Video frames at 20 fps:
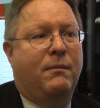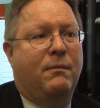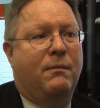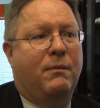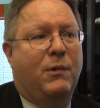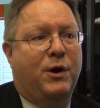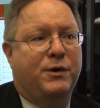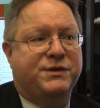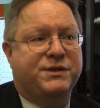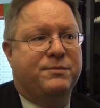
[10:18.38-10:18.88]

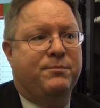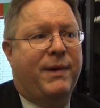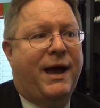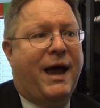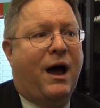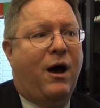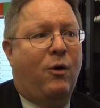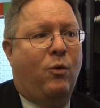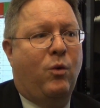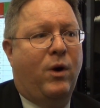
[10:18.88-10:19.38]
most
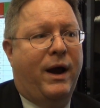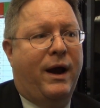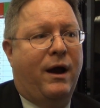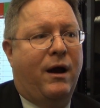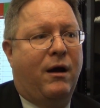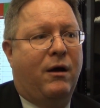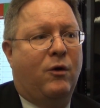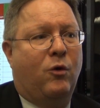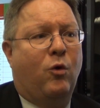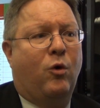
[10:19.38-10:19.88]

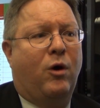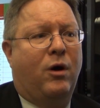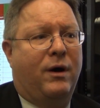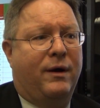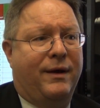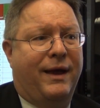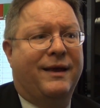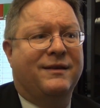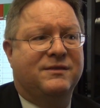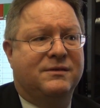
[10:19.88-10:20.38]
malware,
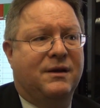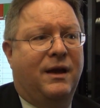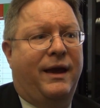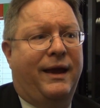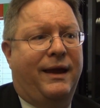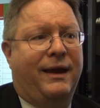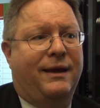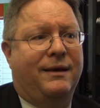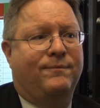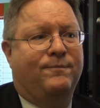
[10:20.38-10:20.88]
or
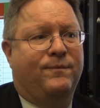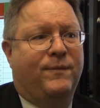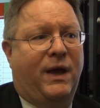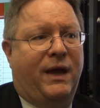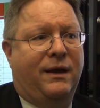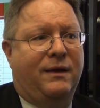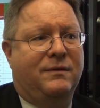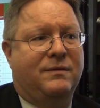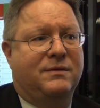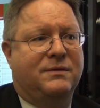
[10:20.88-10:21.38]
a
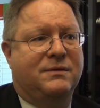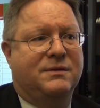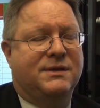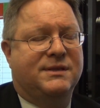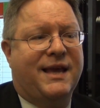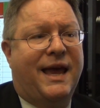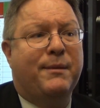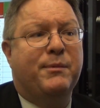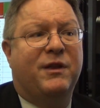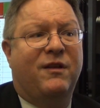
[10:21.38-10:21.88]

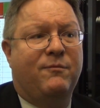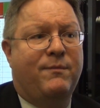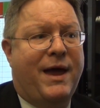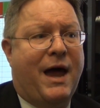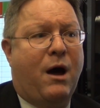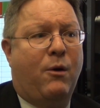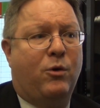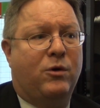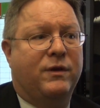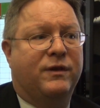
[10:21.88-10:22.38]
segment of
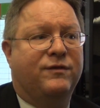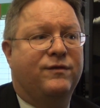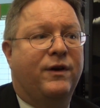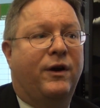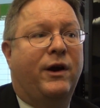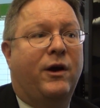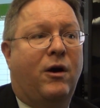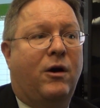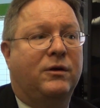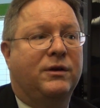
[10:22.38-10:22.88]
malware that's
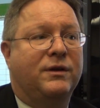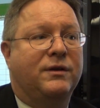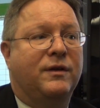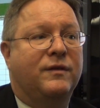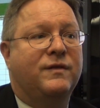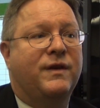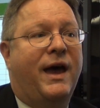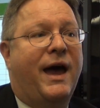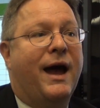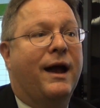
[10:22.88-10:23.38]
very hard to
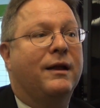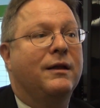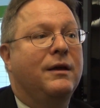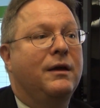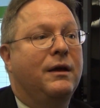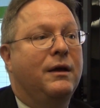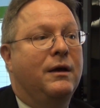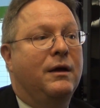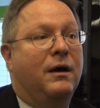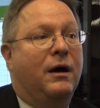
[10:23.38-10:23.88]
detect,
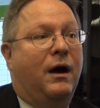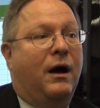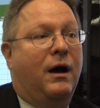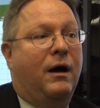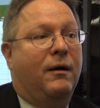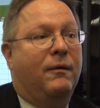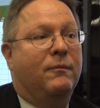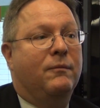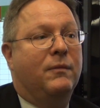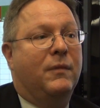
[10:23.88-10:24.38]

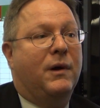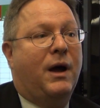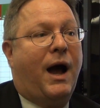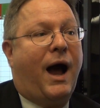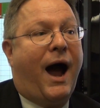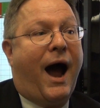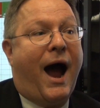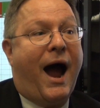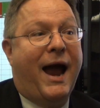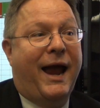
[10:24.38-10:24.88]

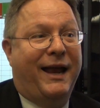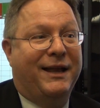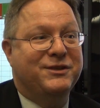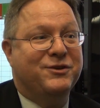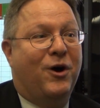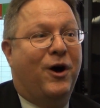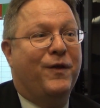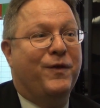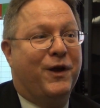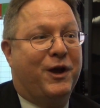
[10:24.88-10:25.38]
hides
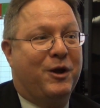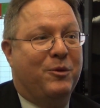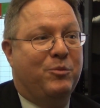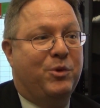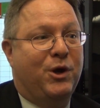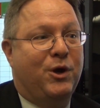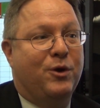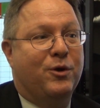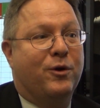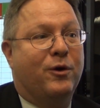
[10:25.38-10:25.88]
on the
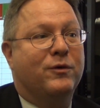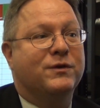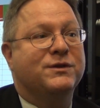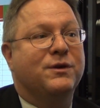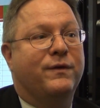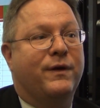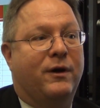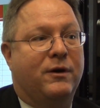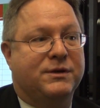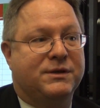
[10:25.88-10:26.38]
computer.
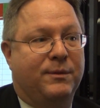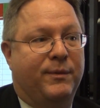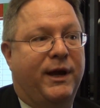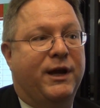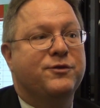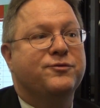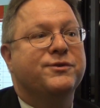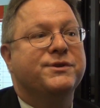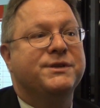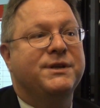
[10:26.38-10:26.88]
So there are some
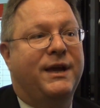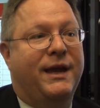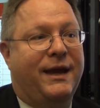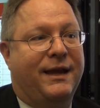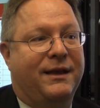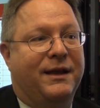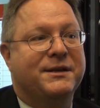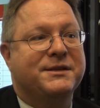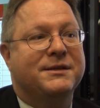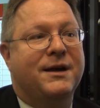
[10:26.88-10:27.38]
interesting
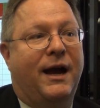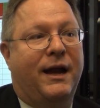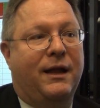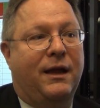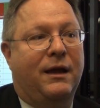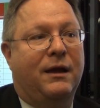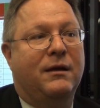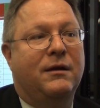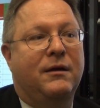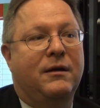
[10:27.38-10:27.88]
and
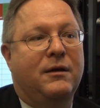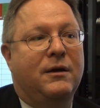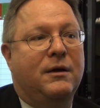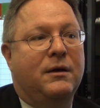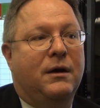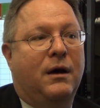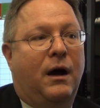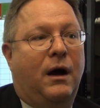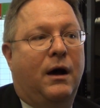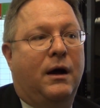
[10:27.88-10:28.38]
exciting
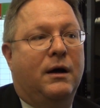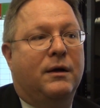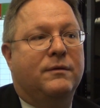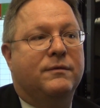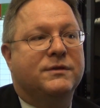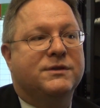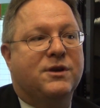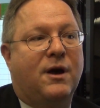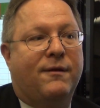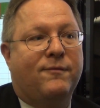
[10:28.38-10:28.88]

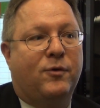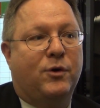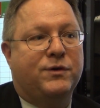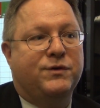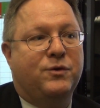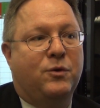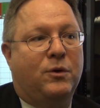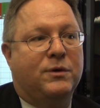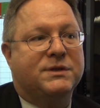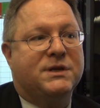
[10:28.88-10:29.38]
software
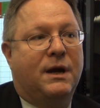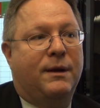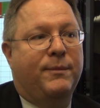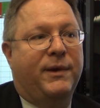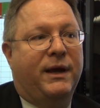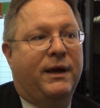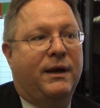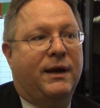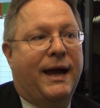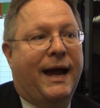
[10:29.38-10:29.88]
tools
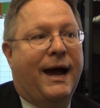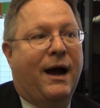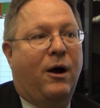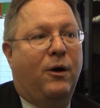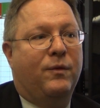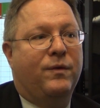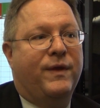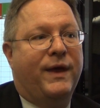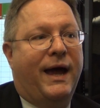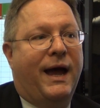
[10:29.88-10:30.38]
coming
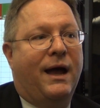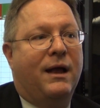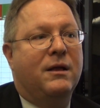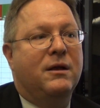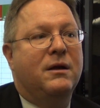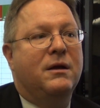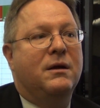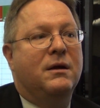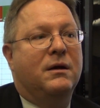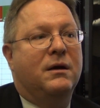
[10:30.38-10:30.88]
out that
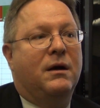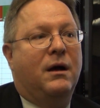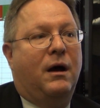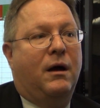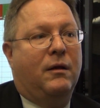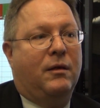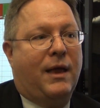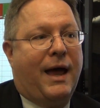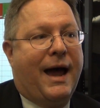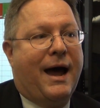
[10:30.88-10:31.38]

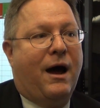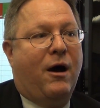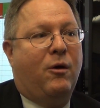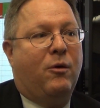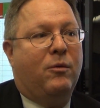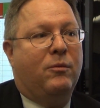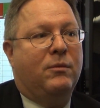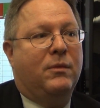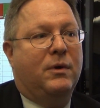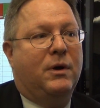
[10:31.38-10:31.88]
allow